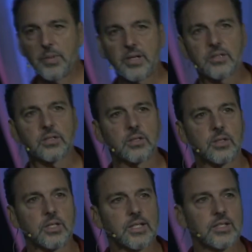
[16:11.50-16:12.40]
Because
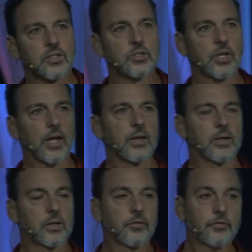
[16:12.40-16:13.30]

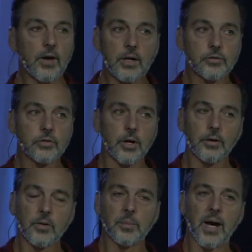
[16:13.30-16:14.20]
the fossils
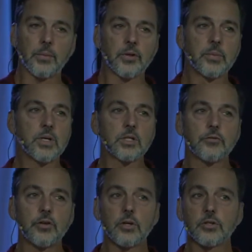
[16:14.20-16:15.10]
aren't in the Bible. The millions
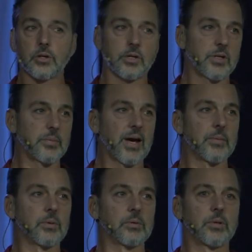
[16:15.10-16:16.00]
of years aren't in the
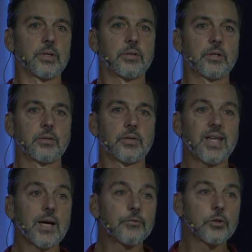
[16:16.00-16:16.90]
Bible. The,
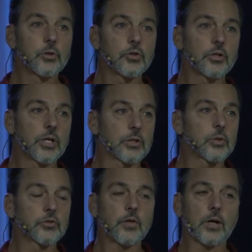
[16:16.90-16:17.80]
the evolution that
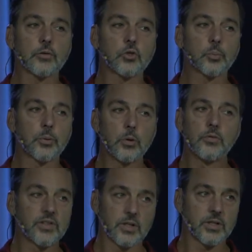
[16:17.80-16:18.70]
those fossils
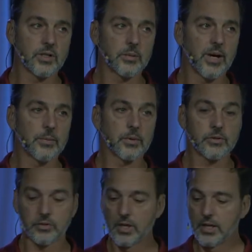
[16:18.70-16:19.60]
prove isn't in the Bible.
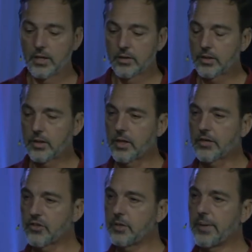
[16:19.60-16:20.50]

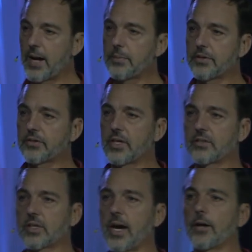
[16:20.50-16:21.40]
Because in the Bible, it
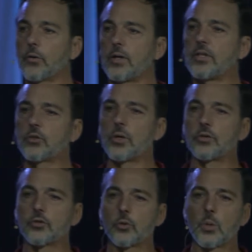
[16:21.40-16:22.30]
says that God created these
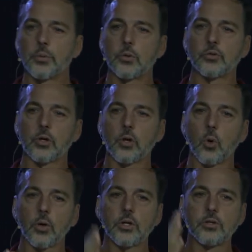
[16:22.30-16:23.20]
creatures to reproduce
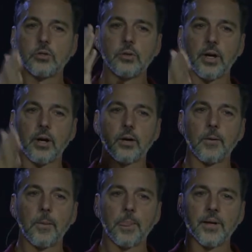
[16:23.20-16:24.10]
according to their